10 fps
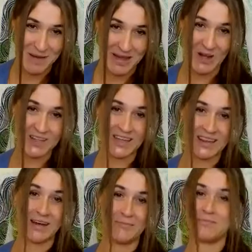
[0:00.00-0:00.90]
by calling
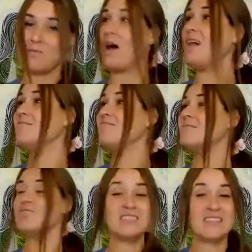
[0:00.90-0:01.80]
them, well,
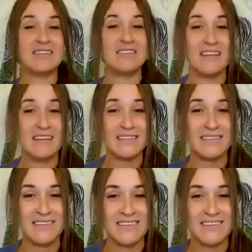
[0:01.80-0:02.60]
just entities.